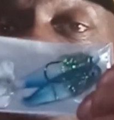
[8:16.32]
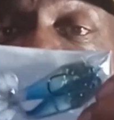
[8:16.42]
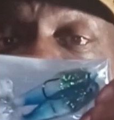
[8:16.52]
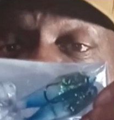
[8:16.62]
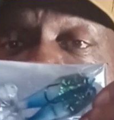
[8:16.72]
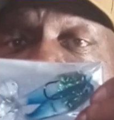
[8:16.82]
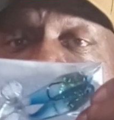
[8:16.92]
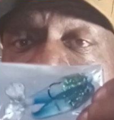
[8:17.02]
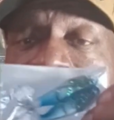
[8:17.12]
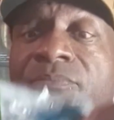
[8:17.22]

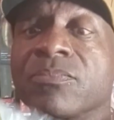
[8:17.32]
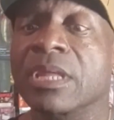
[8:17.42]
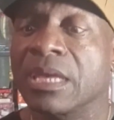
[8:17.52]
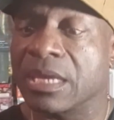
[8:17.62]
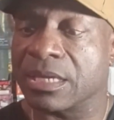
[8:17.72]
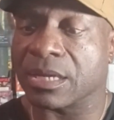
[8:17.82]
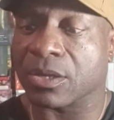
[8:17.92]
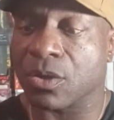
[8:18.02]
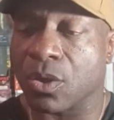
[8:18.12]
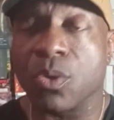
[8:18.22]
these in a
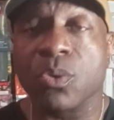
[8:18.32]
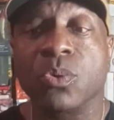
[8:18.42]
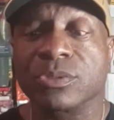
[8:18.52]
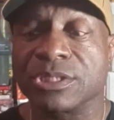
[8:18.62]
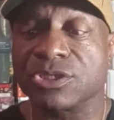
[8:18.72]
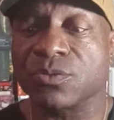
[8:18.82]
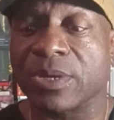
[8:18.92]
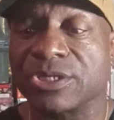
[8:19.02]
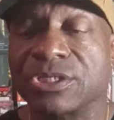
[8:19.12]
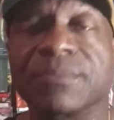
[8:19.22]
cold
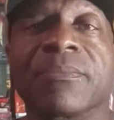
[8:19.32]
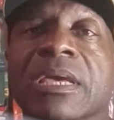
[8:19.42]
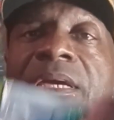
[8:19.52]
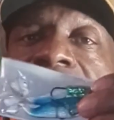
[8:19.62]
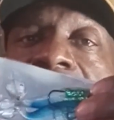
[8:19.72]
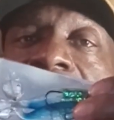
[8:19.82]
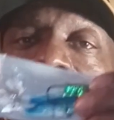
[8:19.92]
situation. Now,